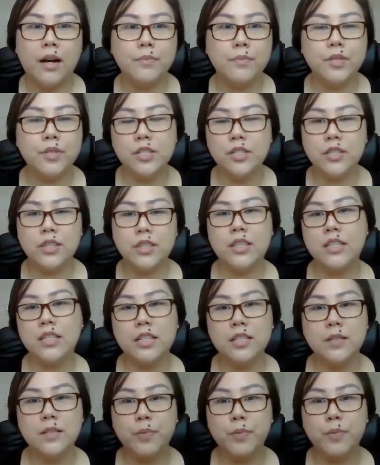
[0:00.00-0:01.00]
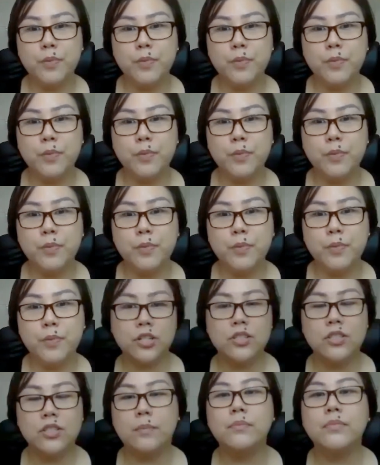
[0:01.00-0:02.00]
This is pretty much
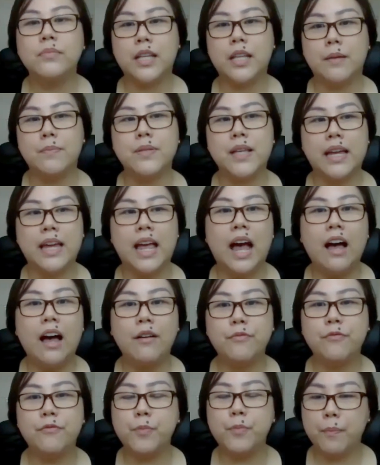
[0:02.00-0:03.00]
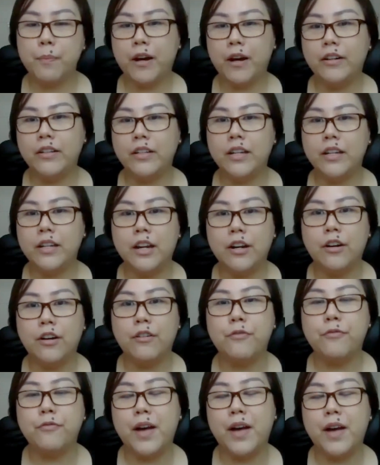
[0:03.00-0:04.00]
just some tips. I have prepared here
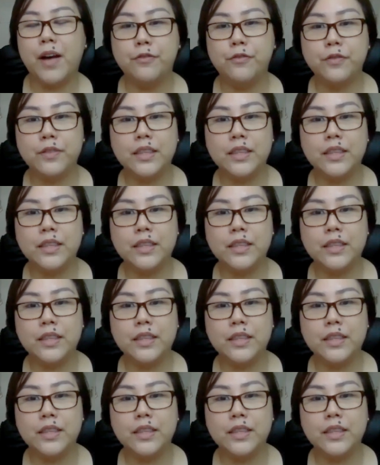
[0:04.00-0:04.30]
5